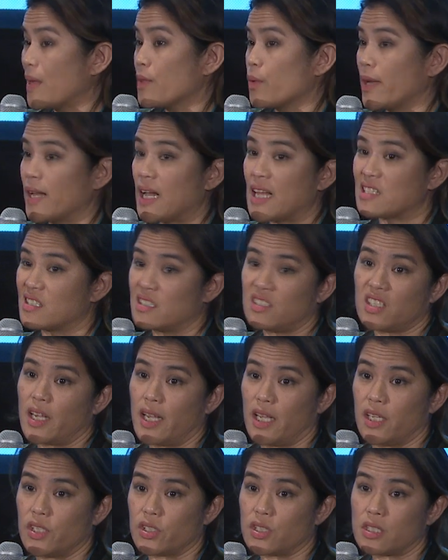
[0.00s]
By the way, it hasn't
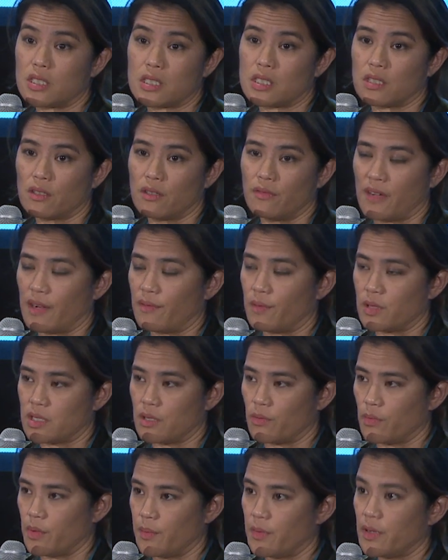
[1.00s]
changed. It's still five
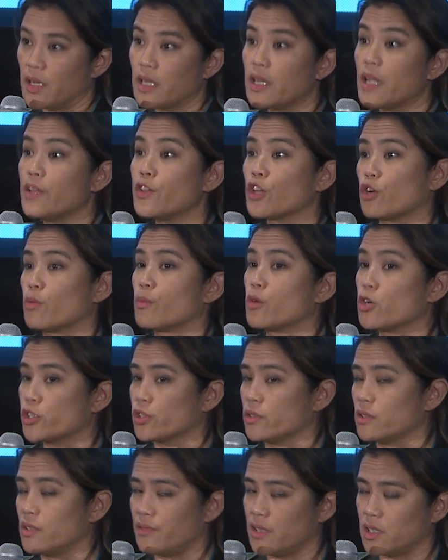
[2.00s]
percent women in, in the
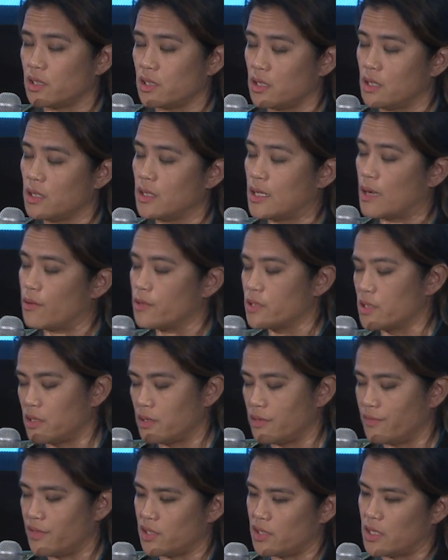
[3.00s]
commercial division. That was the
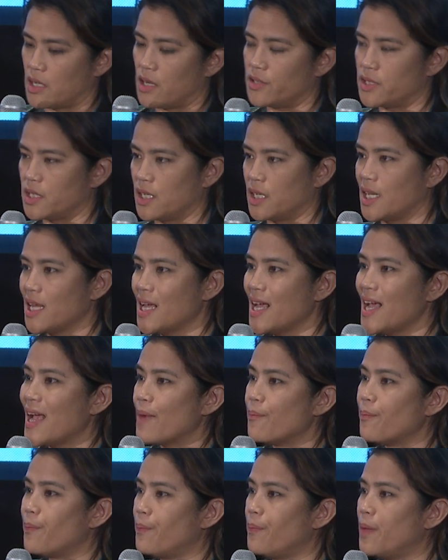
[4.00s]
division I was in,
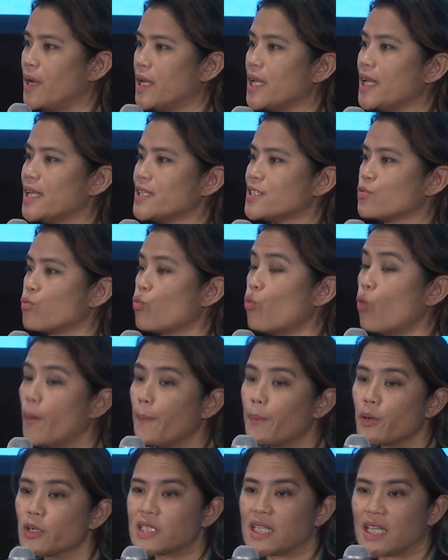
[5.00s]
but it's
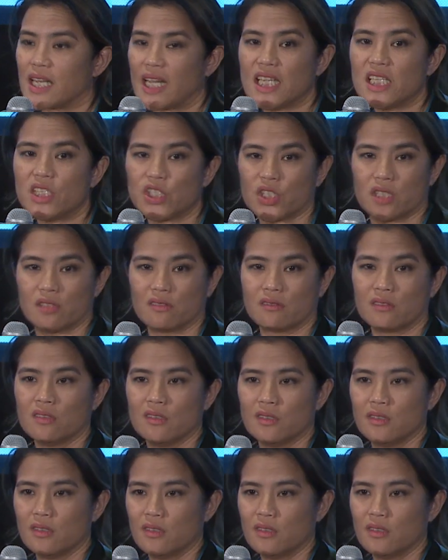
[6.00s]
one percent Asian,